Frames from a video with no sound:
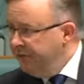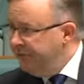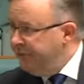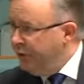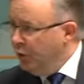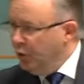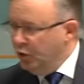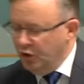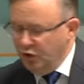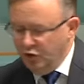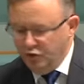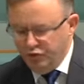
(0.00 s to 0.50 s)

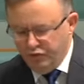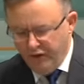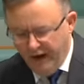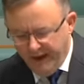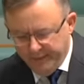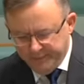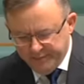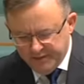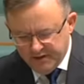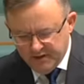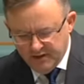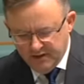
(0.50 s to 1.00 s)
for
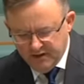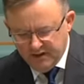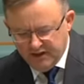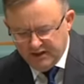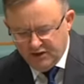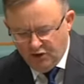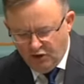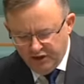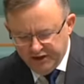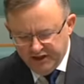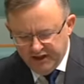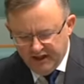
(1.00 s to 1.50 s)
corrupt
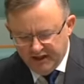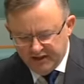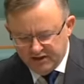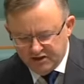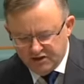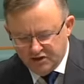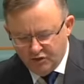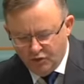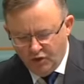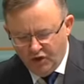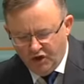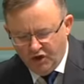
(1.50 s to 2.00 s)

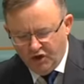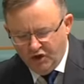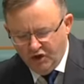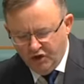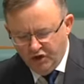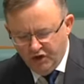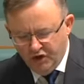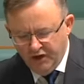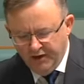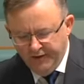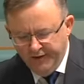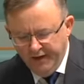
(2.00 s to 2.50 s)
conduct to
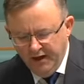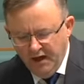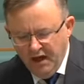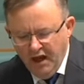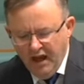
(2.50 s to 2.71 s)
occur